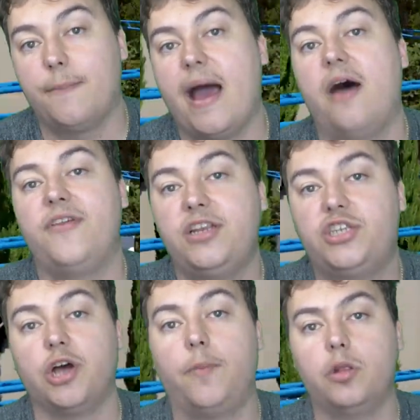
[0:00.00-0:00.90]
about the
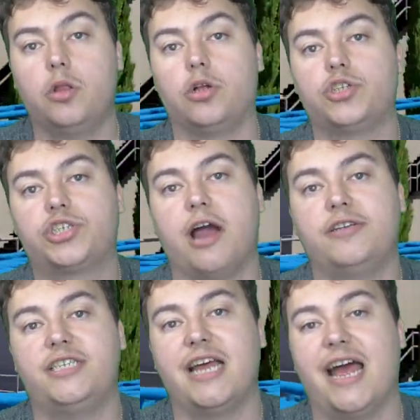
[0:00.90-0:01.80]
double launch
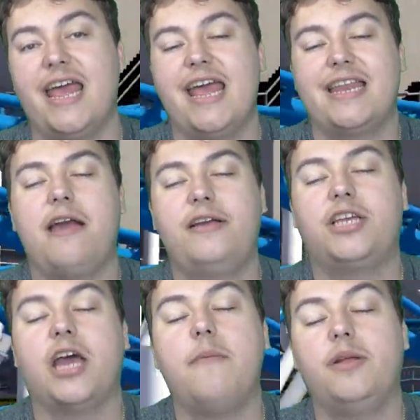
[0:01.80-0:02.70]
coaster. Now
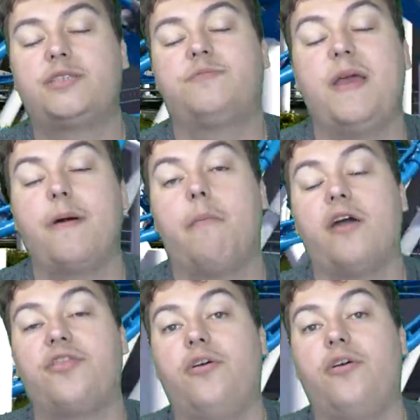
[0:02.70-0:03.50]
you've heard me speak about my